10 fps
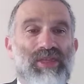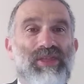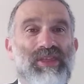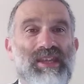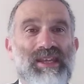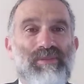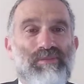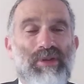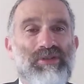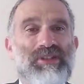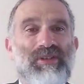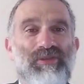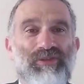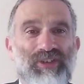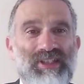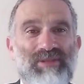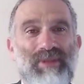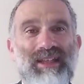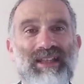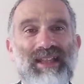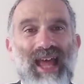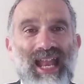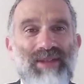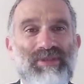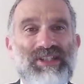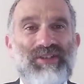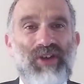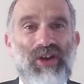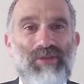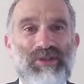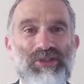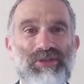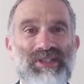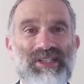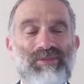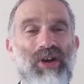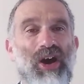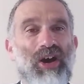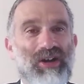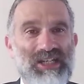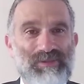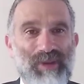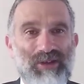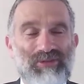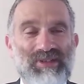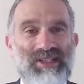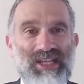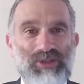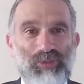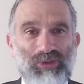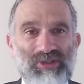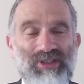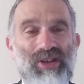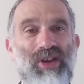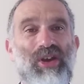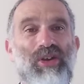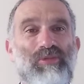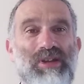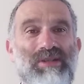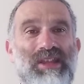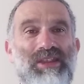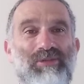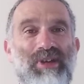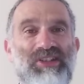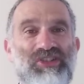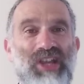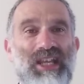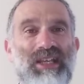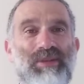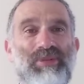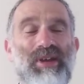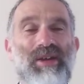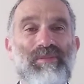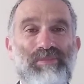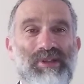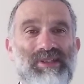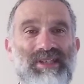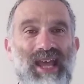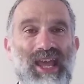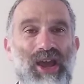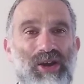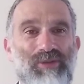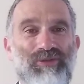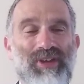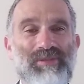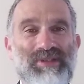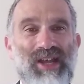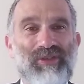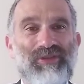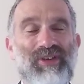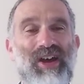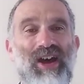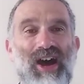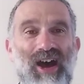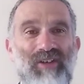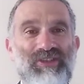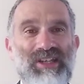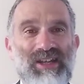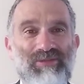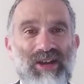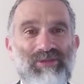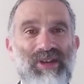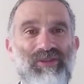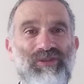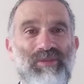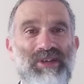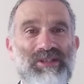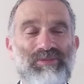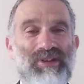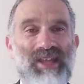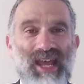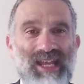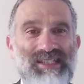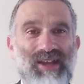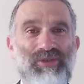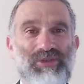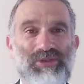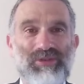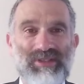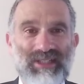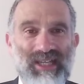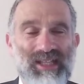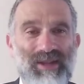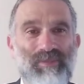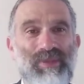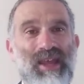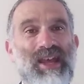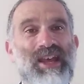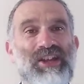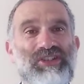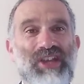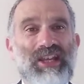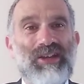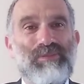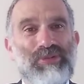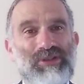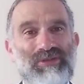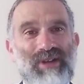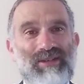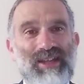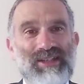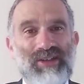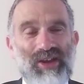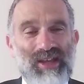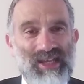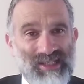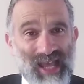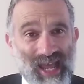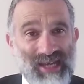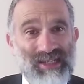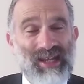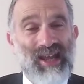The most fundamental elements of a home in Judaism are its boundaries, its walls. We read that when Jacob built a home for himself after he ran away from his brother Esau, who sought to kill him, Jacob put around his head